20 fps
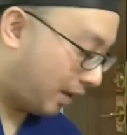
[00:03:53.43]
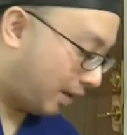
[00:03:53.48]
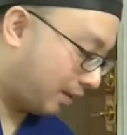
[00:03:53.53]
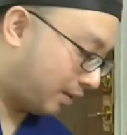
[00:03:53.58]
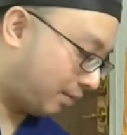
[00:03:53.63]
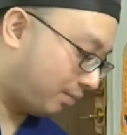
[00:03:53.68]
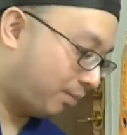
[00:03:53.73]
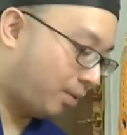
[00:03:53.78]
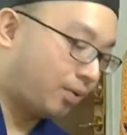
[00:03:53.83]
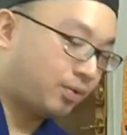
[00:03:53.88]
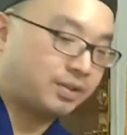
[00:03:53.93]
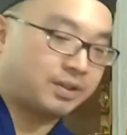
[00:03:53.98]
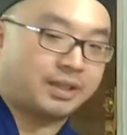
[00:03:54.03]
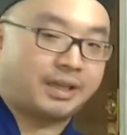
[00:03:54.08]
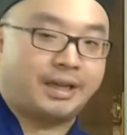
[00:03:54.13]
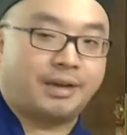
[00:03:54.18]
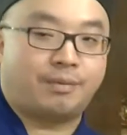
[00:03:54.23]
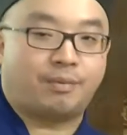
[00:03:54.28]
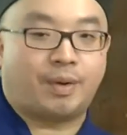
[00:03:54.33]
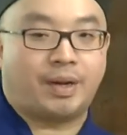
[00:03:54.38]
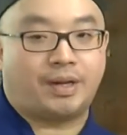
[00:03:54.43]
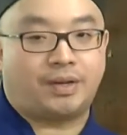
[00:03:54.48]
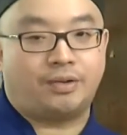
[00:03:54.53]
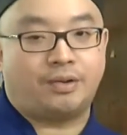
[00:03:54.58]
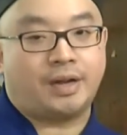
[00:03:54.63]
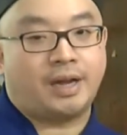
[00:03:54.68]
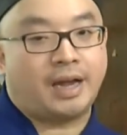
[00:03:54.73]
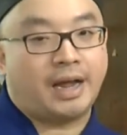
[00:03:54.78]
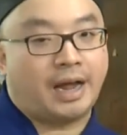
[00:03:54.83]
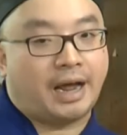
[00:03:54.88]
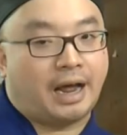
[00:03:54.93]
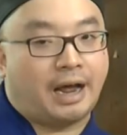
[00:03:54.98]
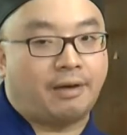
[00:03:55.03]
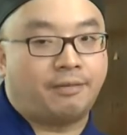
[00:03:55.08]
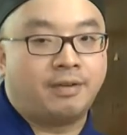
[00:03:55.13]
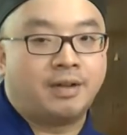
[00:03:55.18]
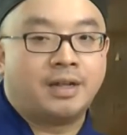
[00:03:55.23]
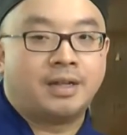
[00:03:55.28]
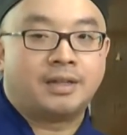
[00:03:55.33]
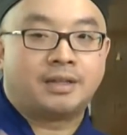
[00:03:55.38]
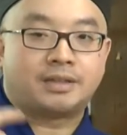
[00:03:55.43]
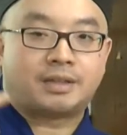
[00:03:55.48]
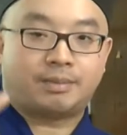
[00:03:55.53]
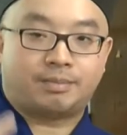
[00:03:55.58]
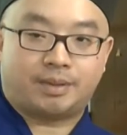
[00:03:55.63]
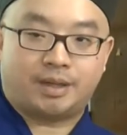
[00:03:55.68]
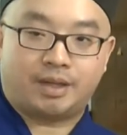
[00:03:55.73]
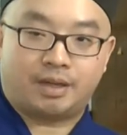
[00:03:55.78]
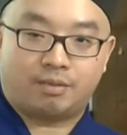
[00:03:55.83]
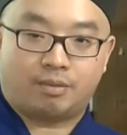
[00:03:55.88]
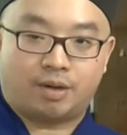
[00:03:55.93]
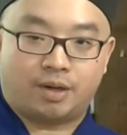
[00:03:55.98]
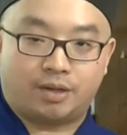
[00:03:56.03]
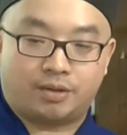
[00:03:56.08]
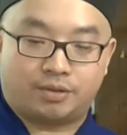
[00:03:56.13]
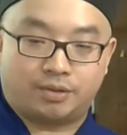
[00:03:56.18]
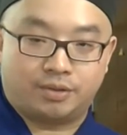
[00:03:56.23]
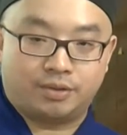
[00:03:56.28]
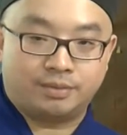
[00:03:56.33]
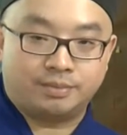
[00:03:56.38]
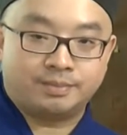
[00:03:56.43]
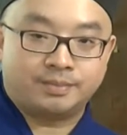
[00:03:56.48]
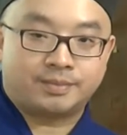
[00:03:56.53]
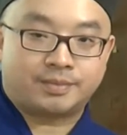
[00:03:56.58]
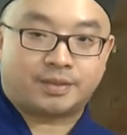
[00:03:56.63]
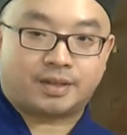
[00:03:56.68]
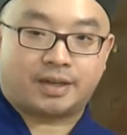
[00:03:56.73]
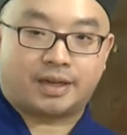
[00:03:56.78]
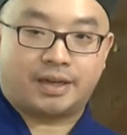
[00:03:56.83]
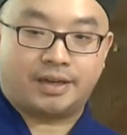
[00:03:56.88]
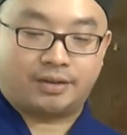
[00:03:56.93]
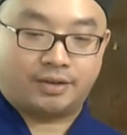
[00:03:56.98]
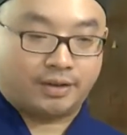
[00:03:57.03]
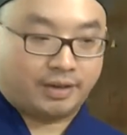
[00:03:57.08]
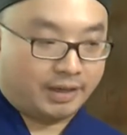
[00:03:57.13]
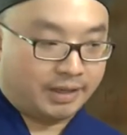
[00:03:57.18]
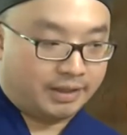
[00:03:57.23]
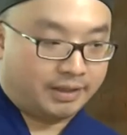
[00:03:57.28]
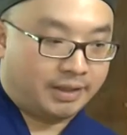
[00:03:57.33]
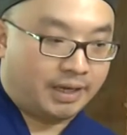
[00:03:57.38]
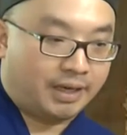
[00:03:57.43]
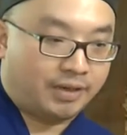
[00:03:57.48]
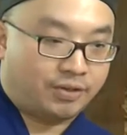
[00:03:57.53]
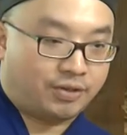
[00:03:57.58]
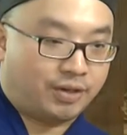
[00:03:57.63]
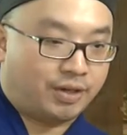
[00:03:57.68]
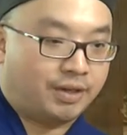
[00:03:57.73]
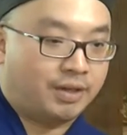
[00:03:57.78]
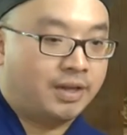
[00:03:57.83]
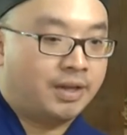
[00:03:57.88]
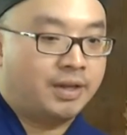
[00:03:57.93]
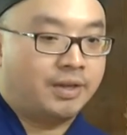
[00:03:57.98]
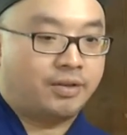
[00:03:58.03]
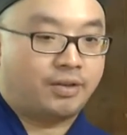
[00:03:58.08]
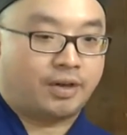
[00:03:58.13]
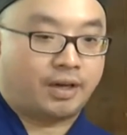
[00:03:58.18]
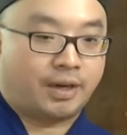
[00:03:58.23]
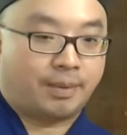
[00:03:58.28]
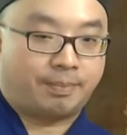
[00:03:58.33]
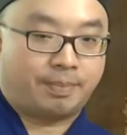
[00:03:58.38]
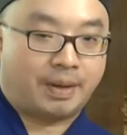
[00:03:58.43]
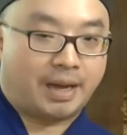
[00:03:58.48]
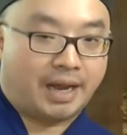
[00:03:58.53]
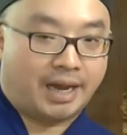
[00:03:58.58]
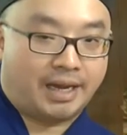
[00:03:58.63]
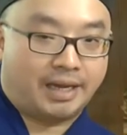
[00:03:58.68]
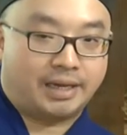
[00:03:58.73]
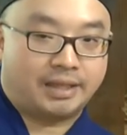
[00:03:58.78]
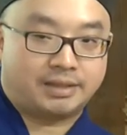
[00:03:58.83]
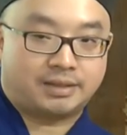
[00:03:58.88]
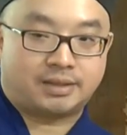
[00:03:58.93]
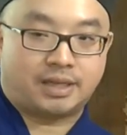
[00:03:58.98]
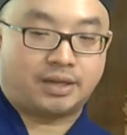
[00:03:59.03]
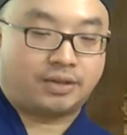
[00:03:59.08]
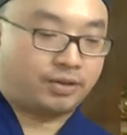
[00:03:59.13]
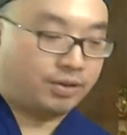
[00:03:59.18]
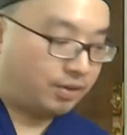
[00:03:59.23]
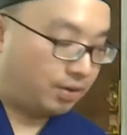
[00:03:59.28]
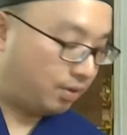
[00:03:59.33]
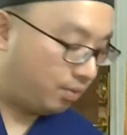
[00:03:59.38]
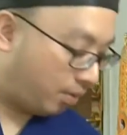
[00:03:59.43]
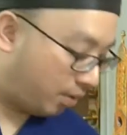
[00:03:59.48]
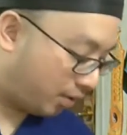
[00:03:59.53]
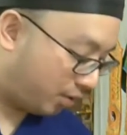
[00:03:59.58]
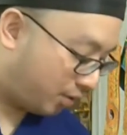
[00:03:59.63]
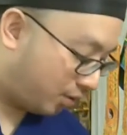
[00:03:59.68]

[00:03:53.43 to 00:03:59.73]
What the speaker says: It's mostly when you have something you want to do, okay, your intention, you got a plan and such, and you want to